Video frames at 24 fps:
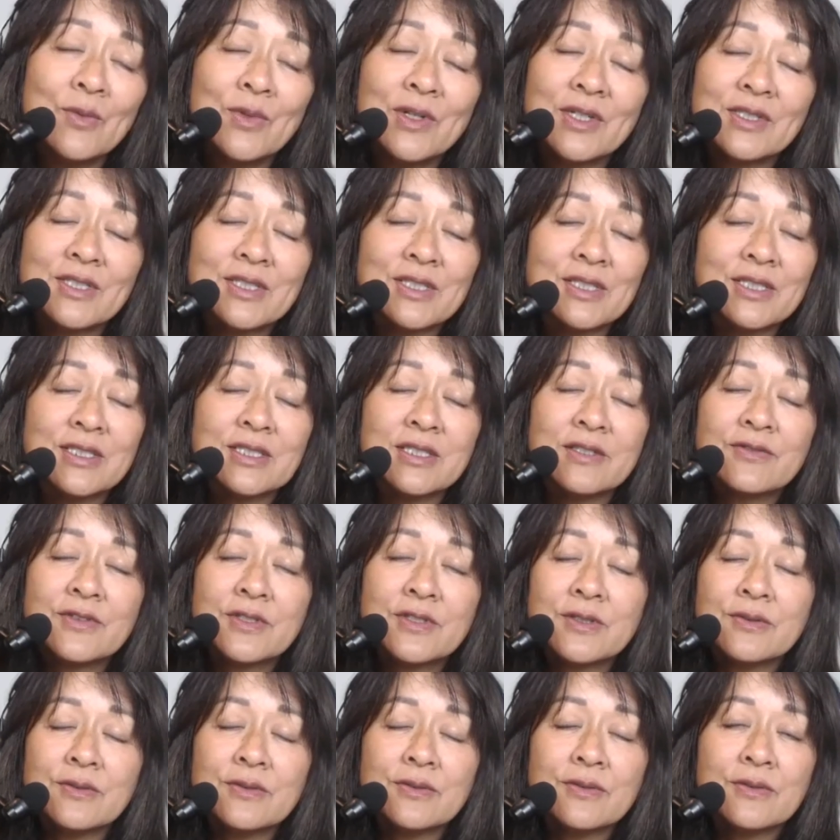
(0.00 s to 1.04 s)
wants the stuff
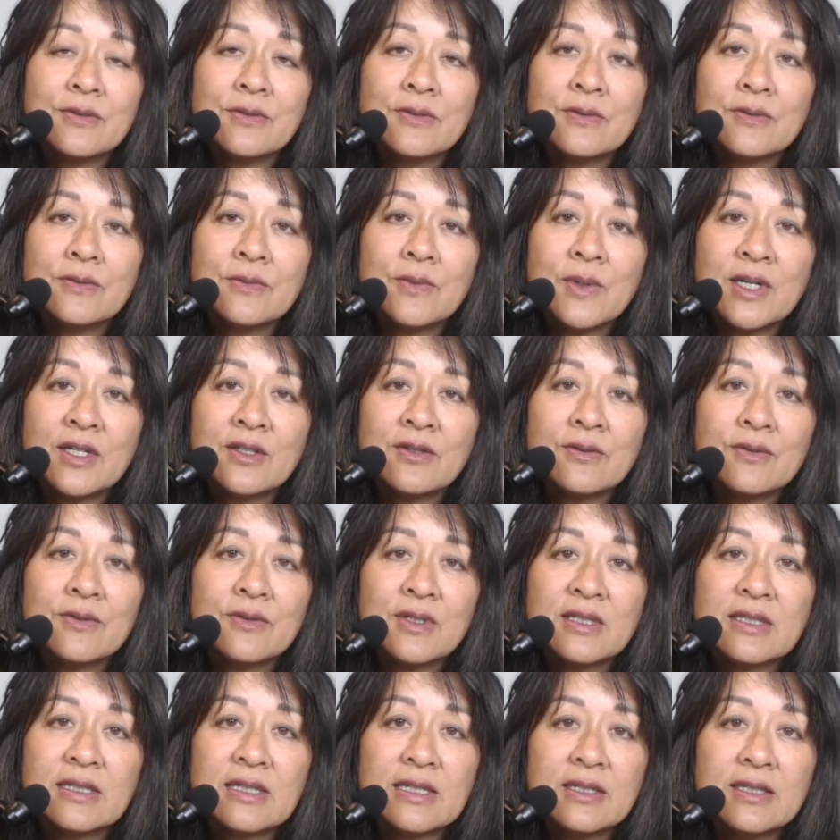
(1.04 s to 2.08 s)
sooner rather
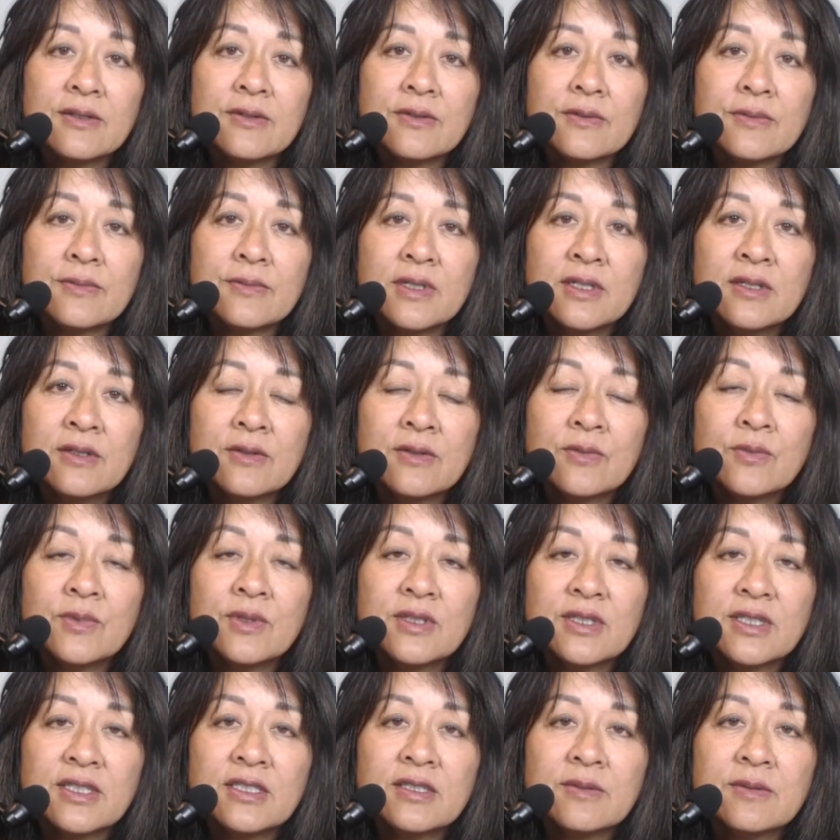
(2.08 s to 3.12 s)
than later, and they're
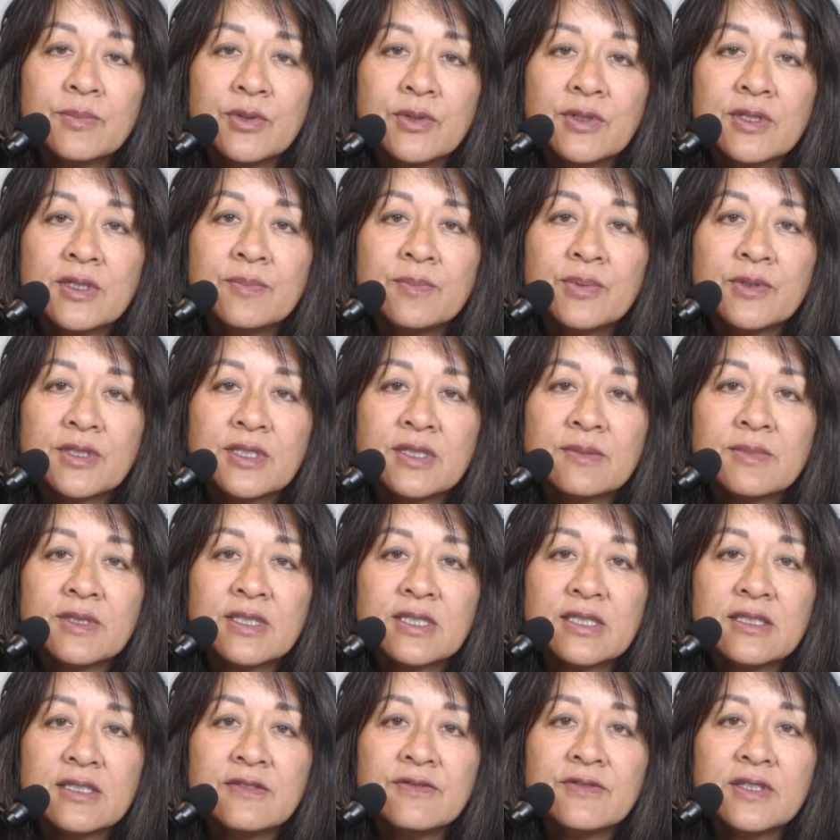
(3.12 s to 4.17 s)
willing to put up with some
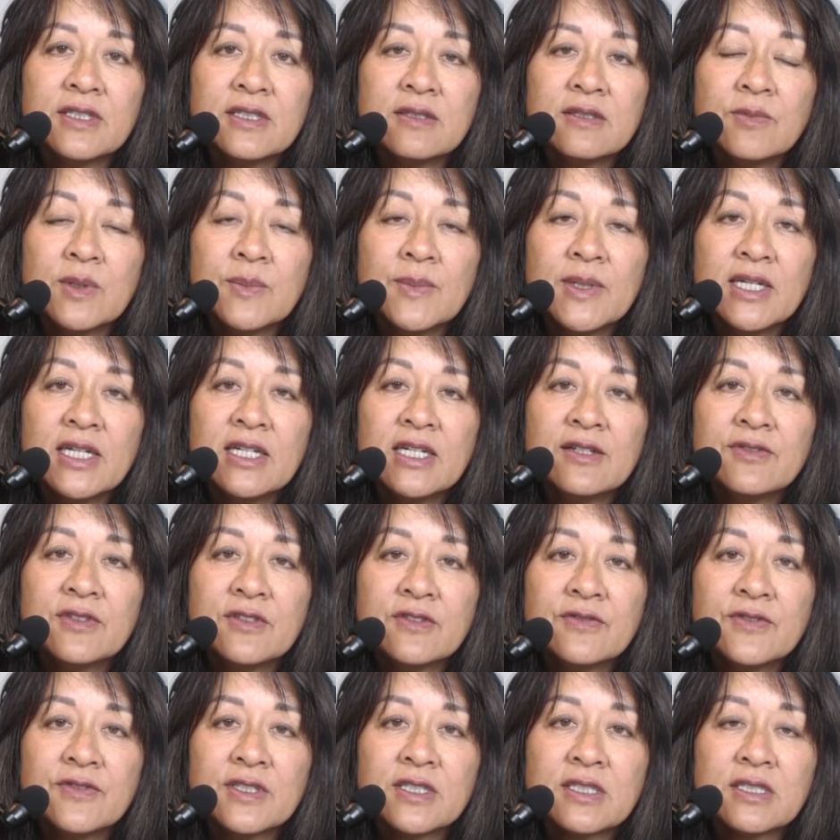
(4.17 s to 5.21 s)
stuff that we may have to
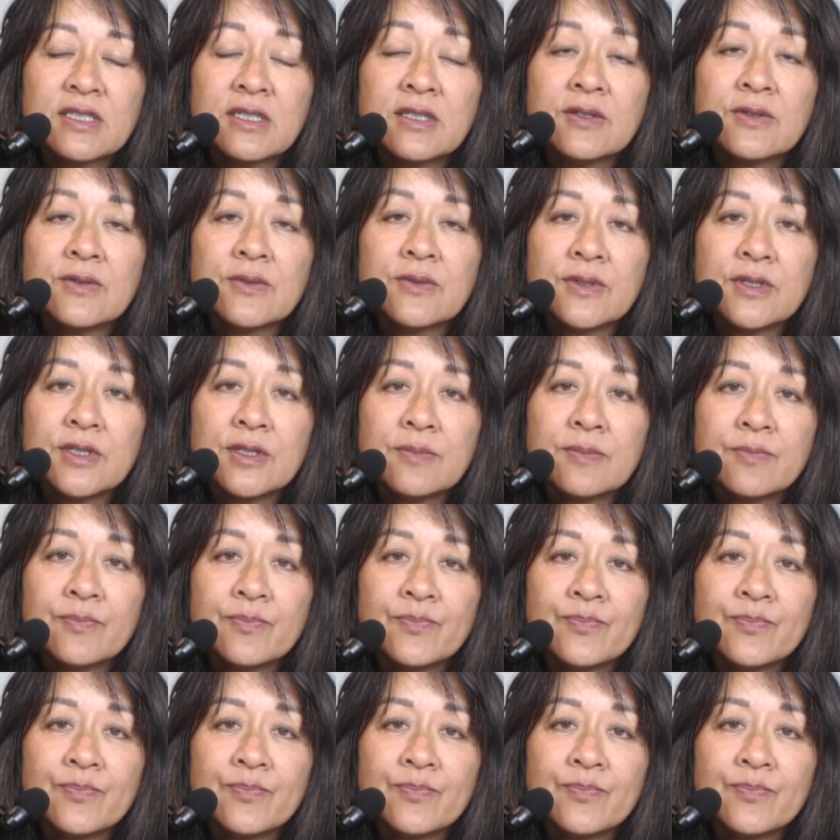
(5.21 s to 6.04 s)
fix later on.